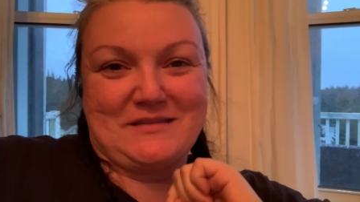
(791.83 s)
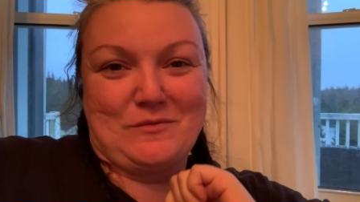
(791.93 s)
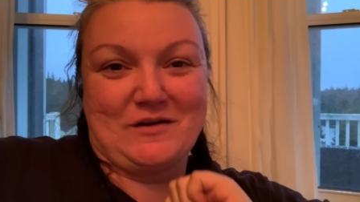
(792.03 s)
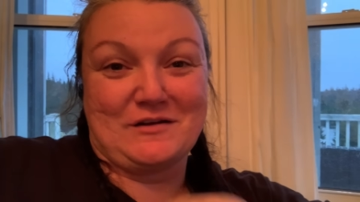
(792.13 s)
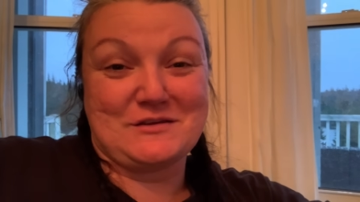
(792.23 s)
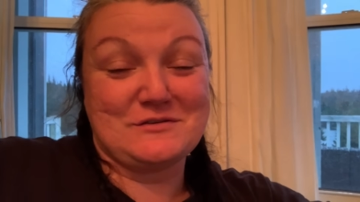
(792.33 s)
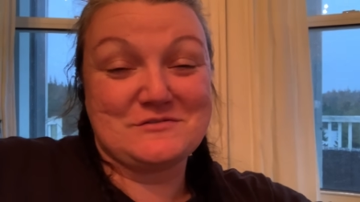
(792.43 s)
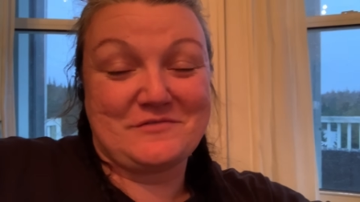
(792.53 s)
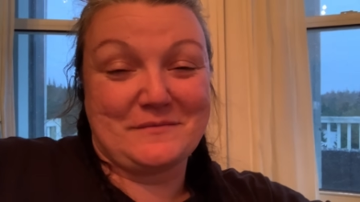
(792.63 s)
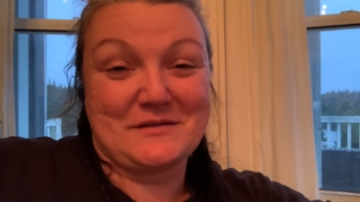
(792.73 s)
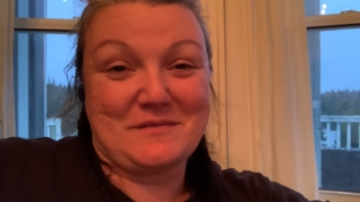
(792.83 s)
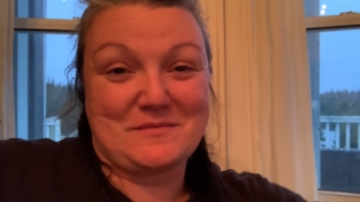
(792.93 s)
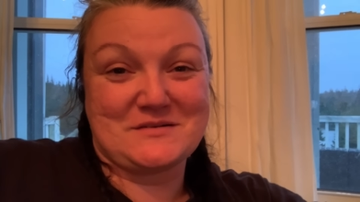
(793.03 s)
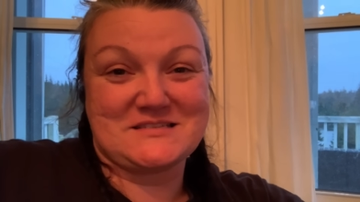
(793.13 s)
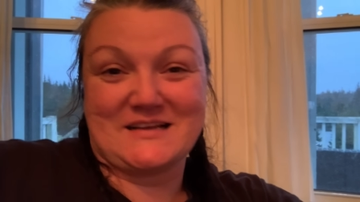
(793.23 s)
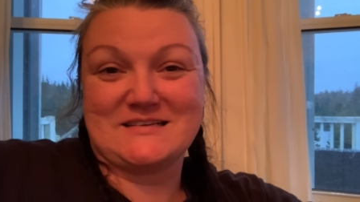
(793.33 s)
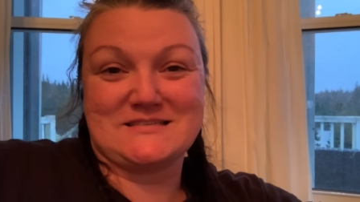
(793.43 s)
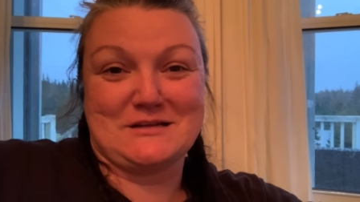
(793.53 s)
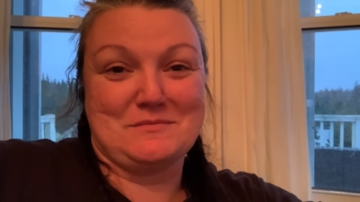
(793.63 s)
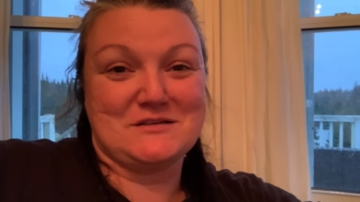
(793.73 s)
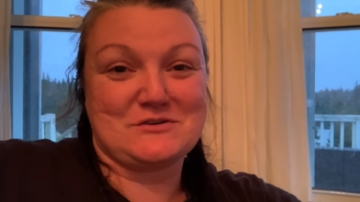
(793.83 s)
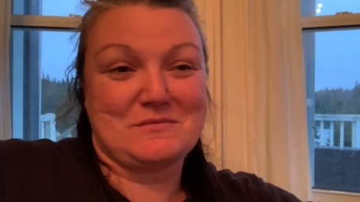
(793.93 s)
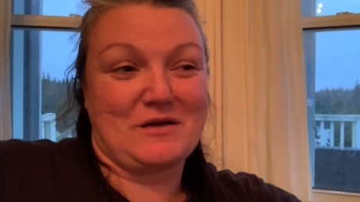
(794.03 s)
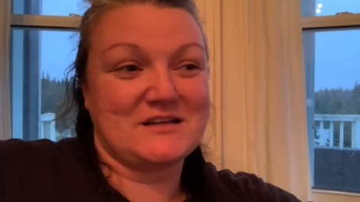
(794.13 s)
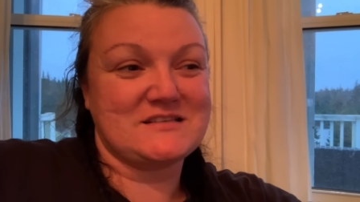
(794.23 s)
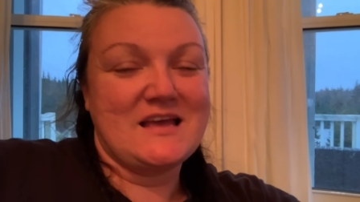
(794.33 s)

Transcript: that one of our YouTube family members sent us in a mystery box.